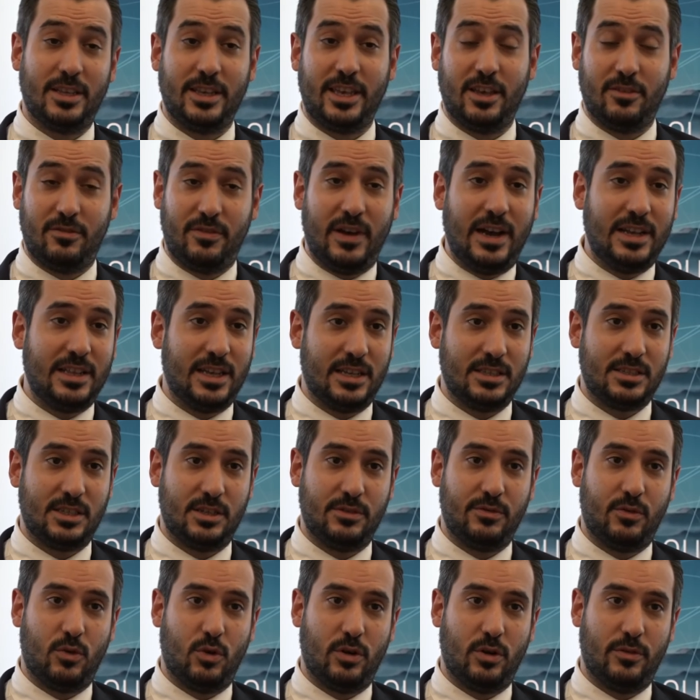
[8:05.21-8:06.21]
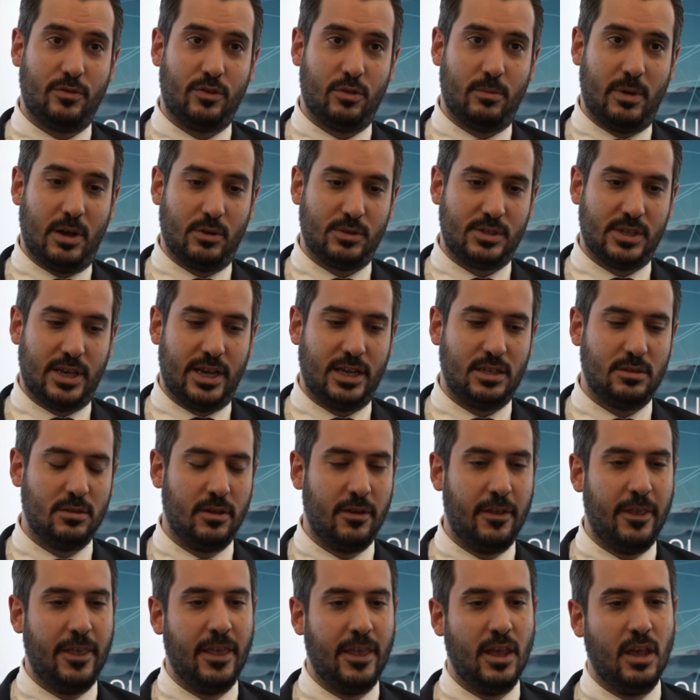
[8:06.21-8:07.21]
and get financing for it from outside.
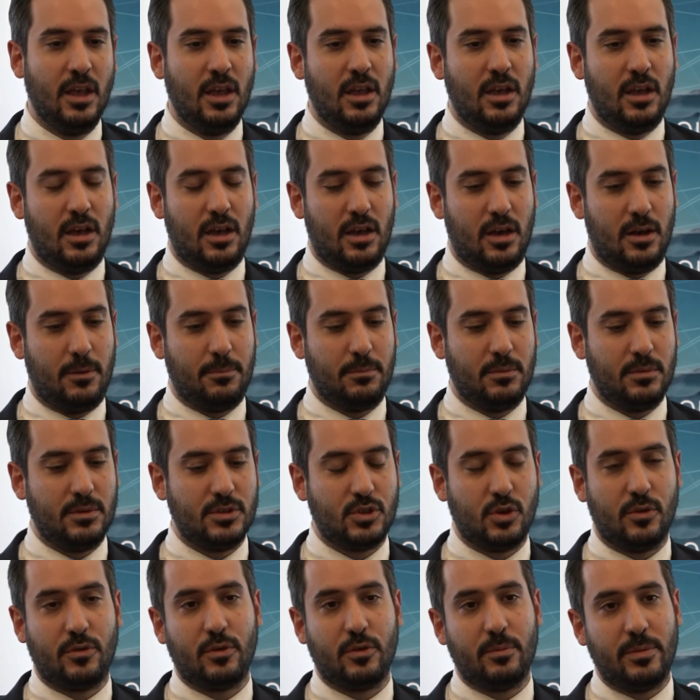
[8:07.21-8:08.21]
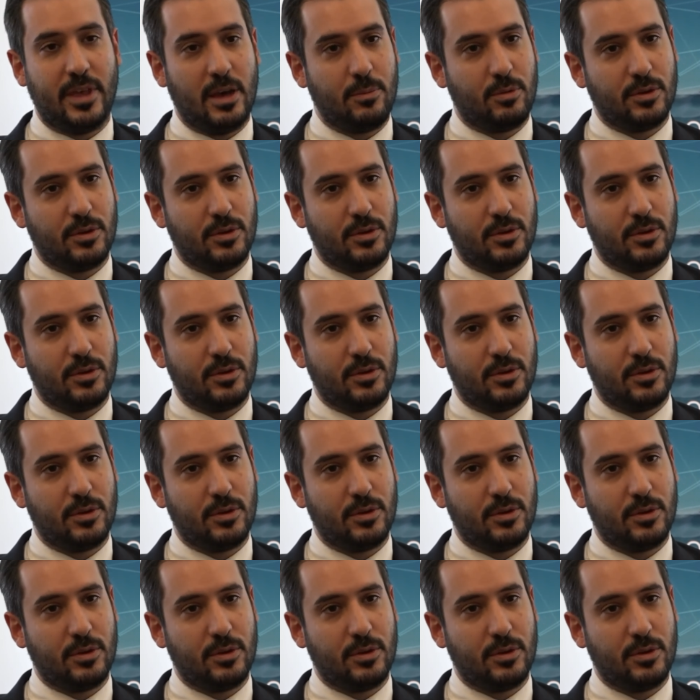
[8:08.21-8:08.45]
So from that